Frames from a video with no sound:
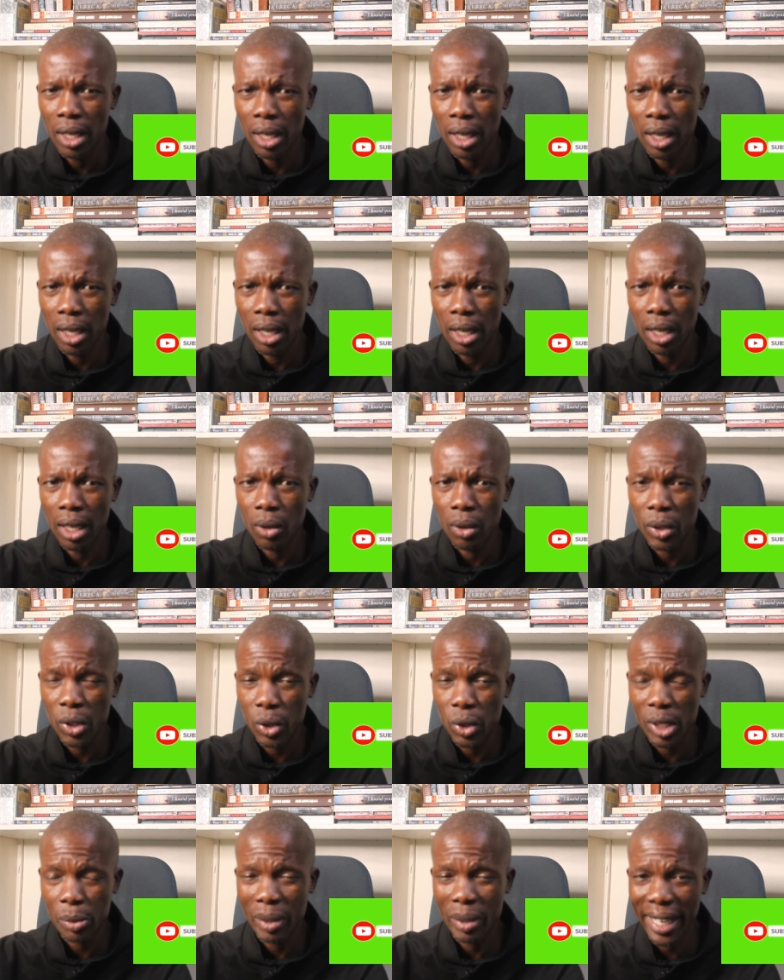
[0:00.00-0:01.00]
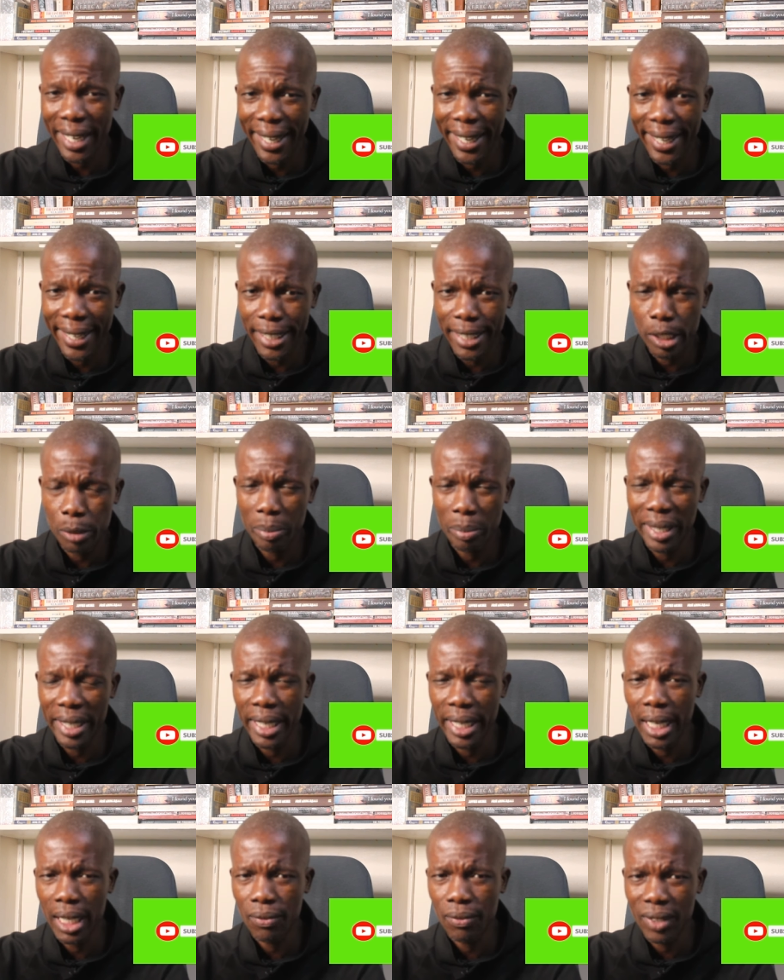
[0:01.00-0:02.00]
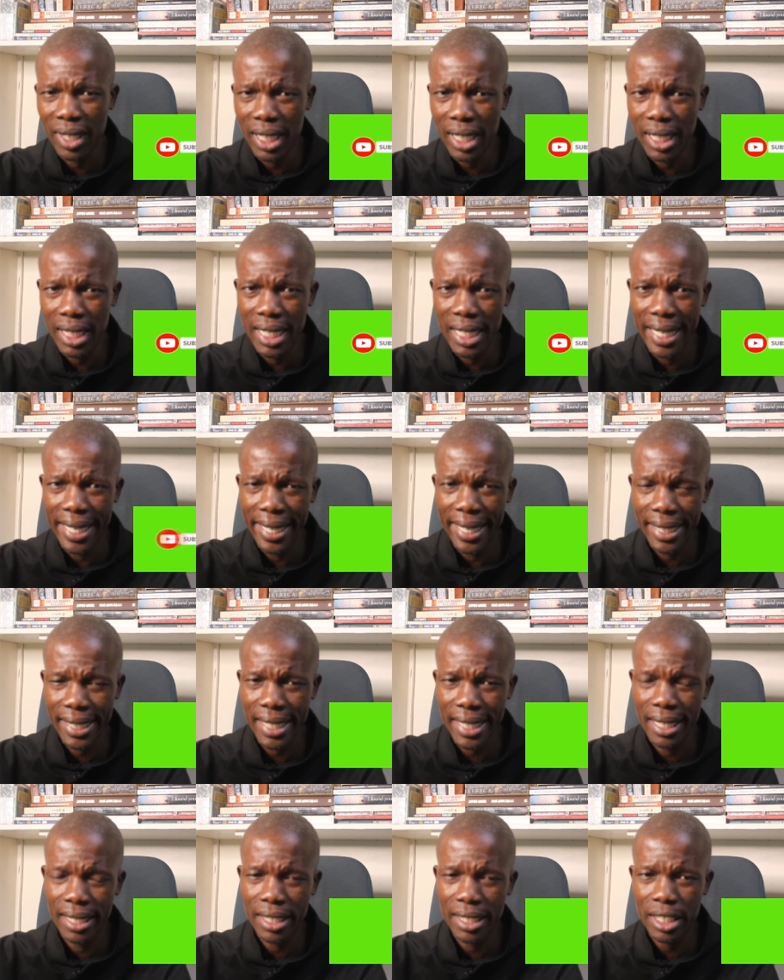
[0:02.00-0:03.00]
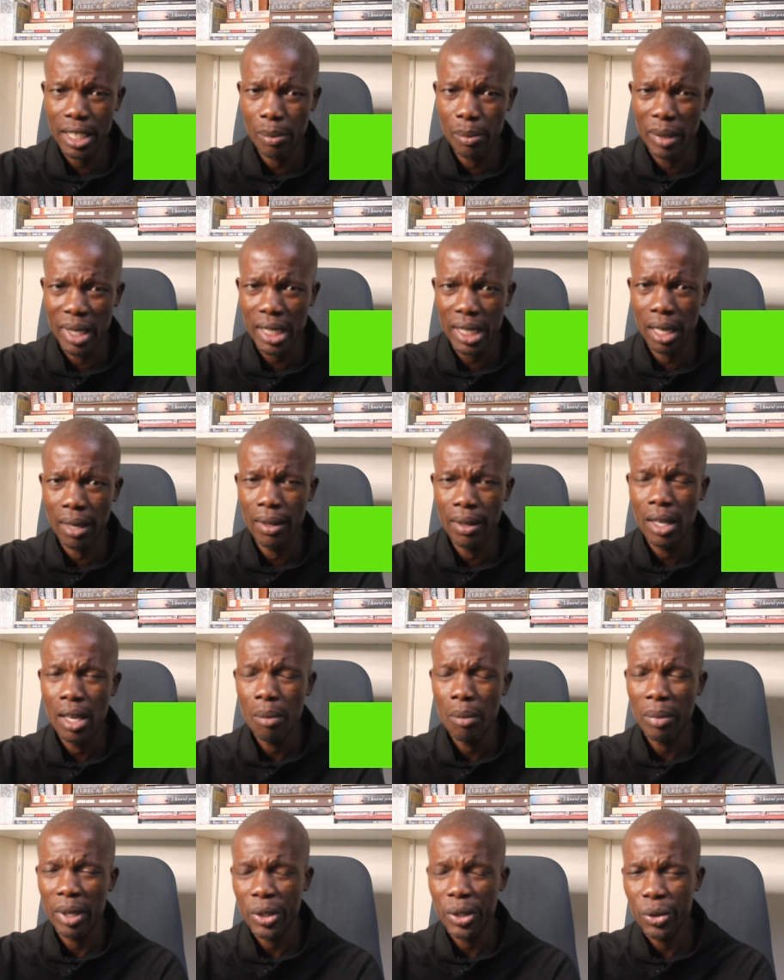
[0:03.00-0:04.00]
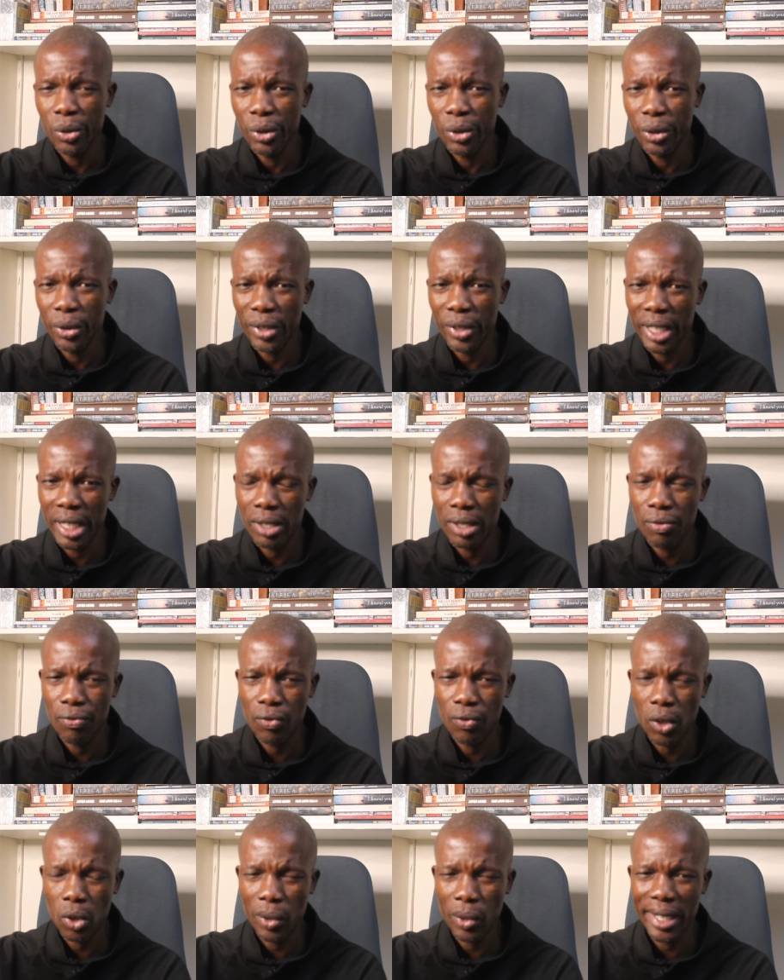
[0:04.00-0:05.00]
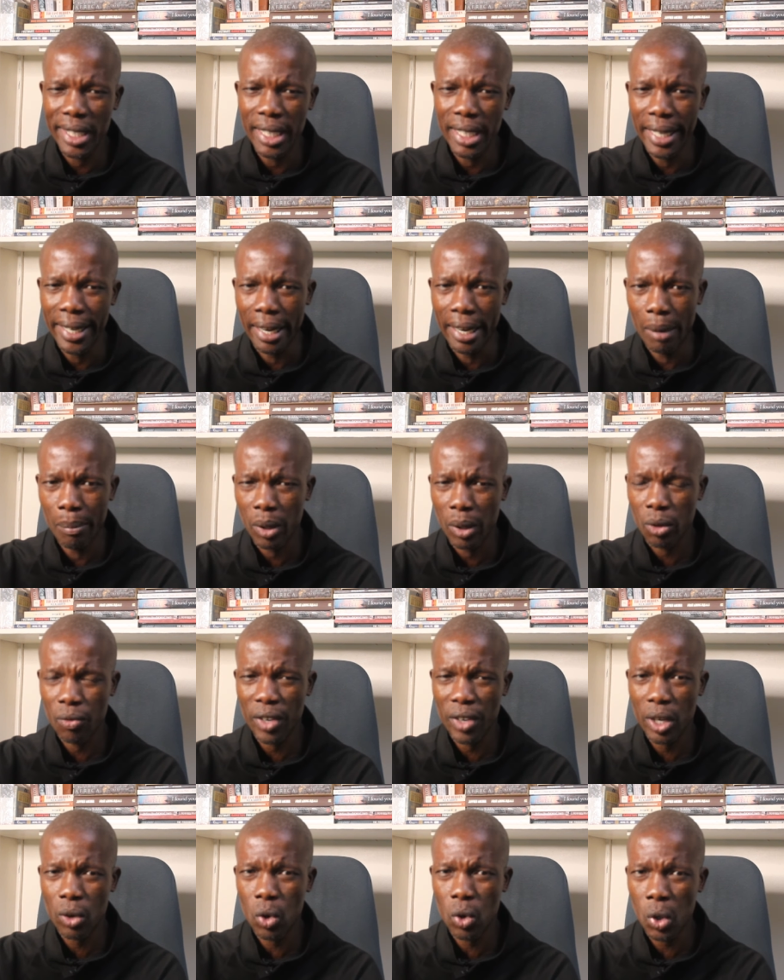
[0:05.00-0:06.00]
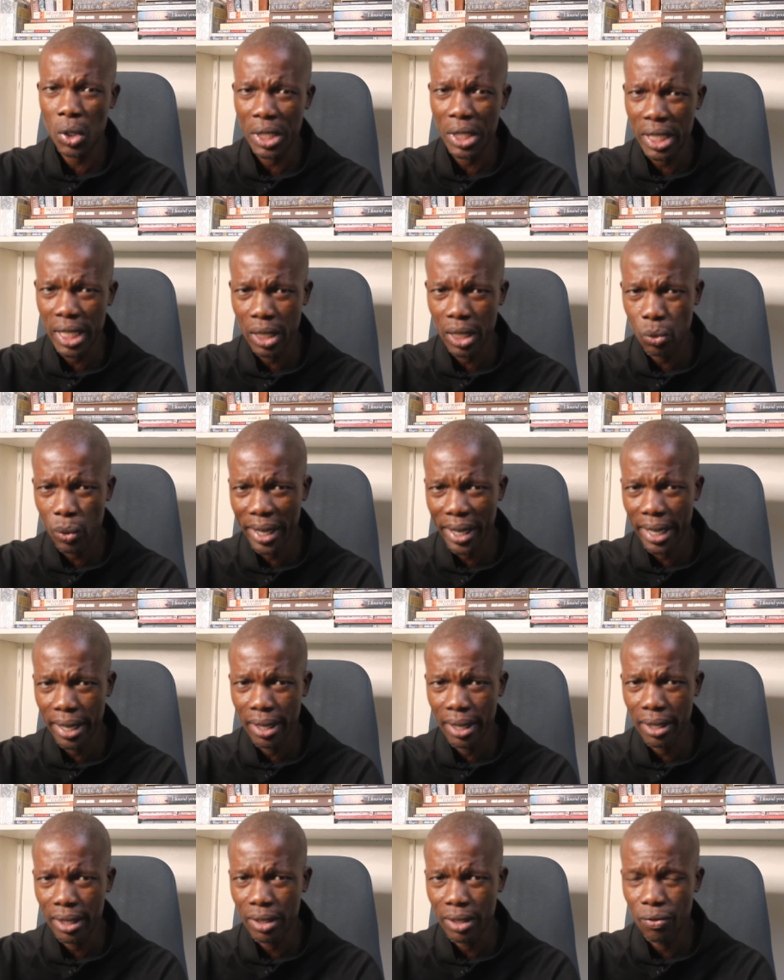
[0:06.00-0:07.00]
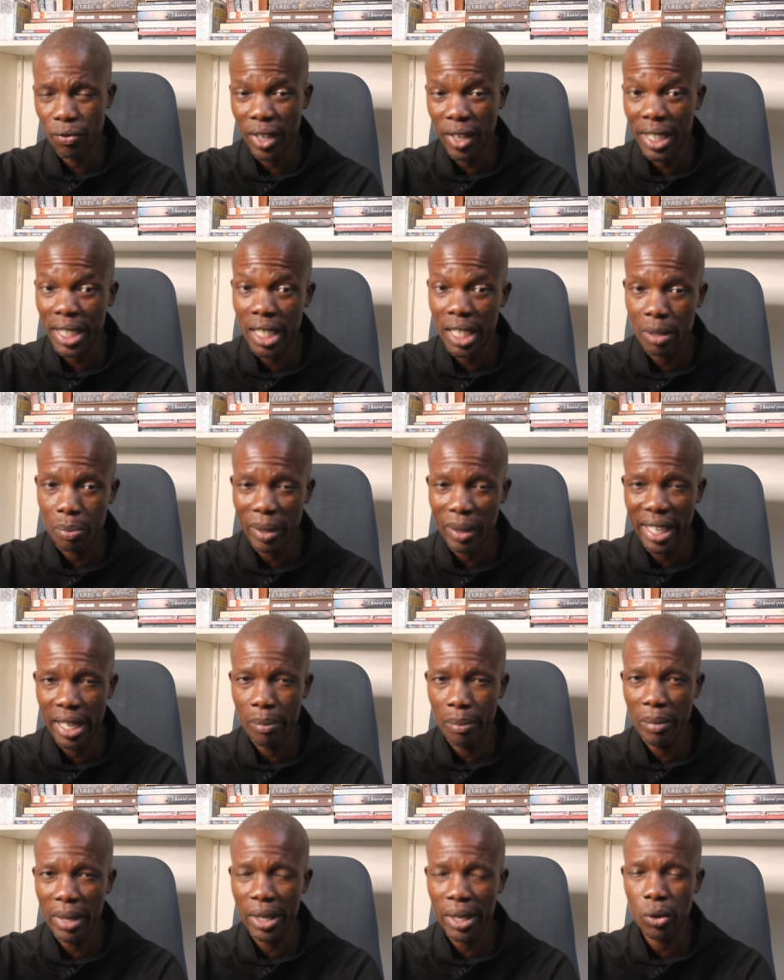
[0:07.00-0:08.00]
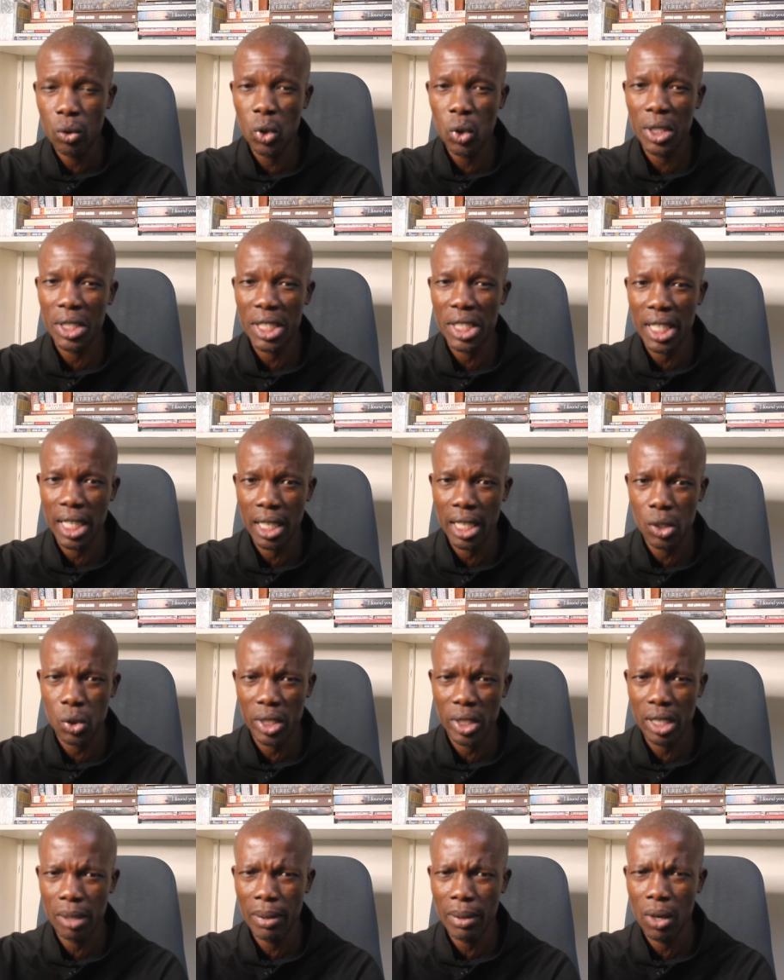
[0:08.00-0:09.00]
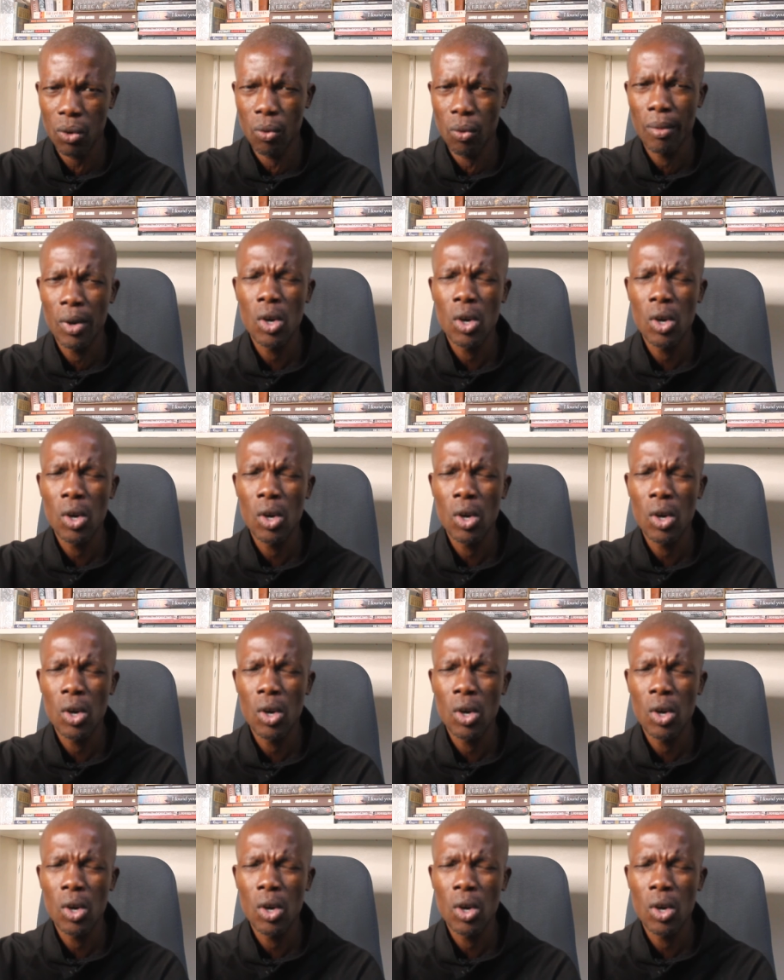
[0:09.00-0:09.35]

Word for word: uh, which was being led by Advocate Nelson Chamisa but you'll know that following a number of recalls that were effected by a man called Sengezo Tshabangu,